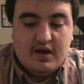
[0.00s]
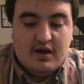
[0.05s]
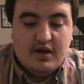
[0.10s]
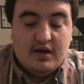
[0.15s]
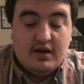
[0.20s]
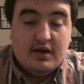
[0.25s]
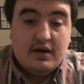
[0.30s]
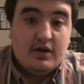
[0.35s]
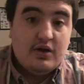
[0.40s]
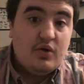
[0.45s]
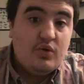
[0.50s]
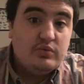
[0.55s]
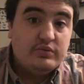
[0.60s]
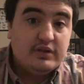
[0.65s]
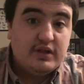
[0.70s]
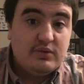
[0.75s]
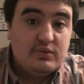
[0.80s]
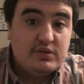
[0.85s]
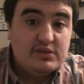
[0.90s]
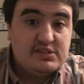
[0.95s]
uh,
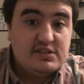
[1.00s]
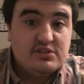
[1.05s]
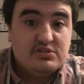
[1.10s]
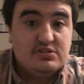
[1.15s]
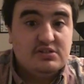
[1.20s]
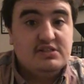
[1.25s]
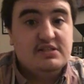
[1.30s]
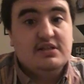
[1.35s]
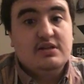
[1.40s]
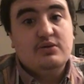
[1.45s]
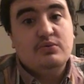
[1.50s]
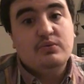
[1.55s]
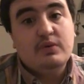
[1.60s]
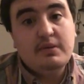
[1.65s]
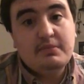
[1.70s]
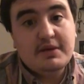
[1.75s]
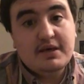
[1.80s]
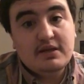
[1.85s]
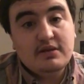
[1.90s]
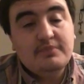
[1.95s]
only was interested in
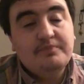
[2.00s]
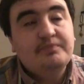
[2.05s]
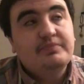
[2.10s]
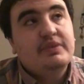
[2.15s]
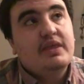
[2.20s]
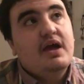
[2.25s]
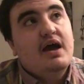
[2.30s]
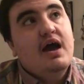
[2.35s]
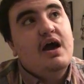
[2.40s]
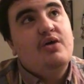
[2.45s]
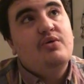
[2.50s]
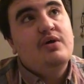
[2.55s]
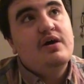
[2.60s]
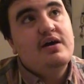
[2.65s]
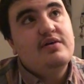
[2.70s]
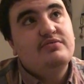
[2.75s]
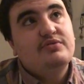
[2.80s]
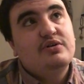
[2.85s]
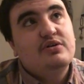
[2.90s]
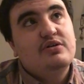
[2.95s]
women.
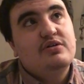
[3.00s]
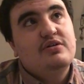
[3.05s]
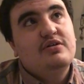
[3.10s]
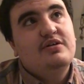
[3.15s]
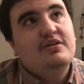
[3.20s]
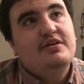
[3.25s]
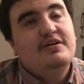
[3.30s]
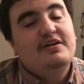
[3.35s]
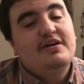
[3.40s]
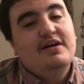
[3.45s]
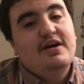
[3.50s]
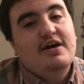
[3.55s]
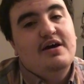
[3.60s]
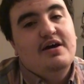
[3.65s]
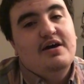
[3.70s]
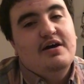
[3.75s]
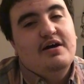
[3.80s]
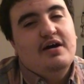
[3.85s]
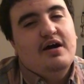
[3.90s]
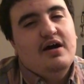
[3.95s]
However,
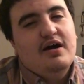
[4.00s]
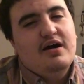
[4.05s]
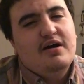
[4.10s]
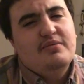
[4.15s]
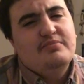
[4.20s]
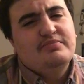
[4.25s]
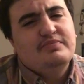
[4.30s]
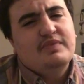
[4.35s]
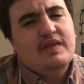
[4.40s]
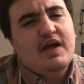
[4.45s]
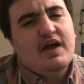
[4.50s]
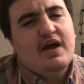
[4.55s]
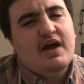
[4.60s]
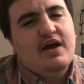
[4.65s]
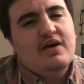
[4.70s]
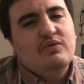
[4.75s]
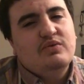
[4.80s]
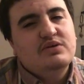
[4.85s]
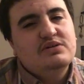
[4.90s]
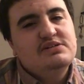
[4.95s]
um,
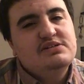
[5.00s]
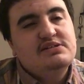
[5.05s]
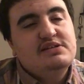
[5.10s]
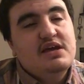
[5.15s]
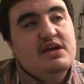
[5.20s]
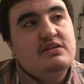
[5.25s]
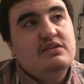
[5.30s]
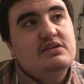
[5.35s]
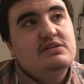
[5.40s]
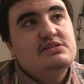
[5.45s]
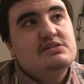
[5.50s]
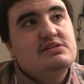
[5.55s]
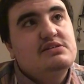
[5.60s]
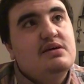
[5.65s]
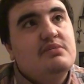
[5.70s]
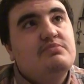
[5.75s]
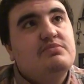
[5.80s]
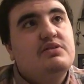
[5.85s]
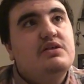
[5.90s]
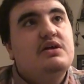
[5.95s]
I would say that
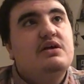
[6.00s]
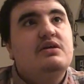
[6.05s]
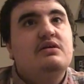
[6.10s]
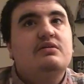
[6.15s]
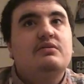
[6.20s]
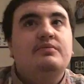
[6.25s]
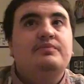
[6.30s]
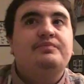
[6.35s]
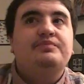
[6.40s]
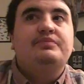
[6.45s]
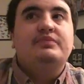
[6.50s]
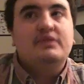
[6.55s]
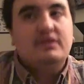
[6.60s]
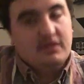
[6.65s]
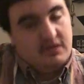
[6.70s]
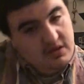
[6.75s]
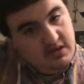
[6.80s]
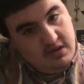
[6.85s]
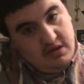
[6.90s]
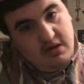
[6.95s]
something
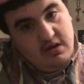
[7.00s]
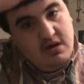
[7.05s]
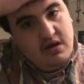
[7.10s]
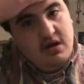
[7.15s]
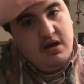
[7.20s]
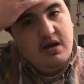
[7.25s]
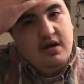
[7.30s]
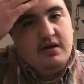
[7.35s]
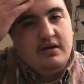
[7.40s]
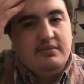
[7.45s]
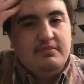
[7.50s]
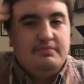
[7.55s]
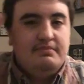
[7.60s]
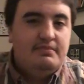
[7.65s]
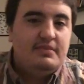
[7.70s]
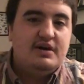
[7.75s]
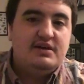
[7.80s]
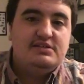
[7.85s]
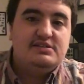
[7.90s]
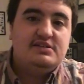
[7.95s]

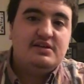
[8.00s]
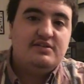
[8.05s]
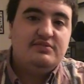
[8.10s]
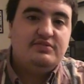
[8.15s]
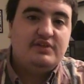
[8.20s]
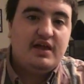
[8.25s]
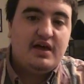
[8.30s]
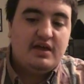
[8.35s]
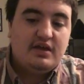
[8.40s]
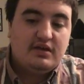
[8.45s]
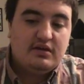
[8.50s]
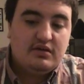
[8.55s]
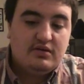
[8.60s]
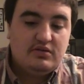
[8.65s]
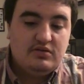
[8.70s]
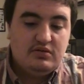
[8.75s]
must have like